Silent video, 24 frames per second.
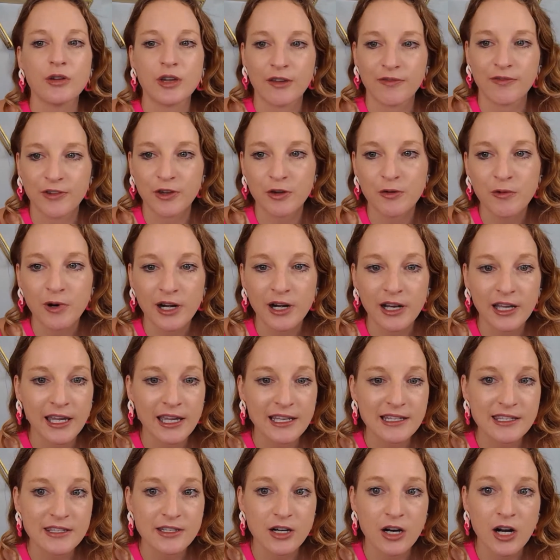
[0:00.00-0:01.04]
If you want to
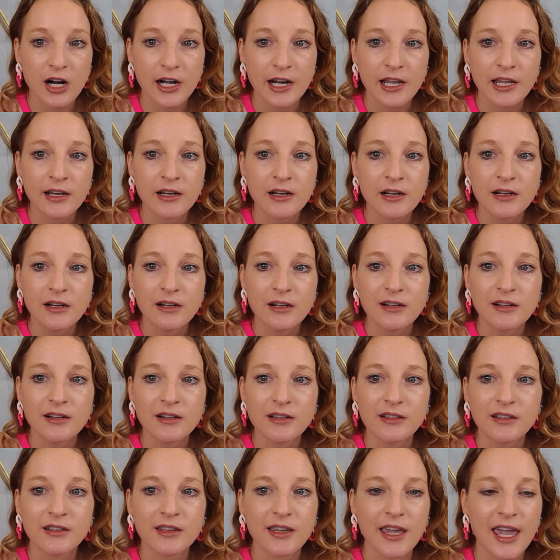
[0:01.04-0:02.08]
get started,
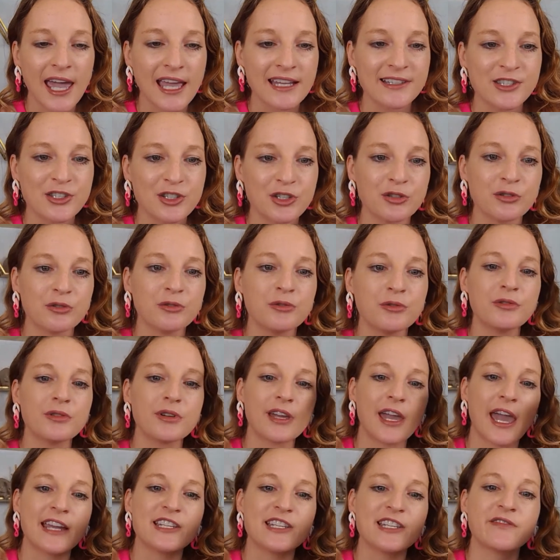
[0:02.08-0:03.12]
head to
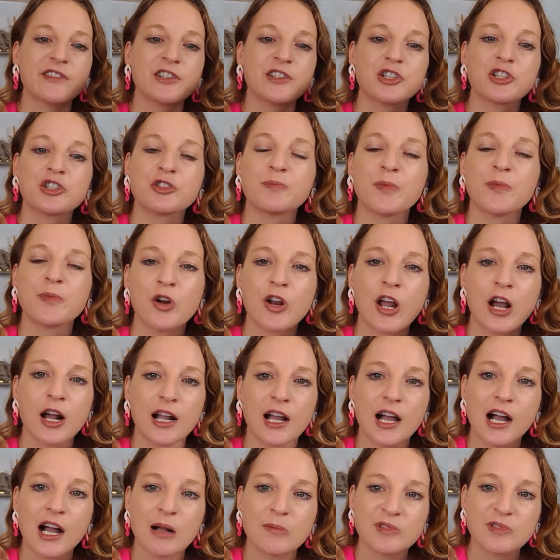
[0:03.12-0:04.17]

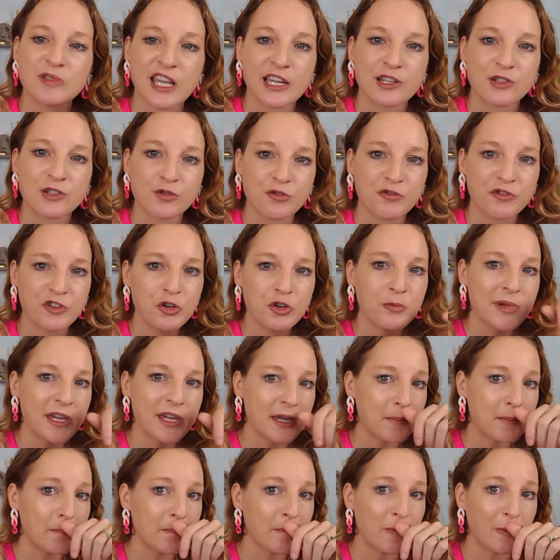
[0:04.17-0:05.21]
cageadventuresmo.com/review
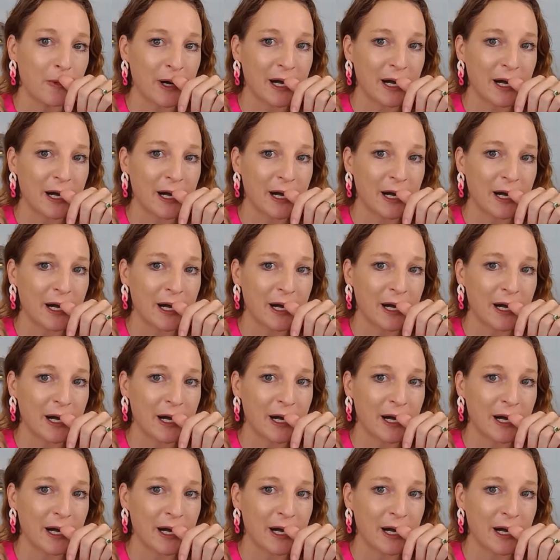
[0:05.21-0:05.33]
me.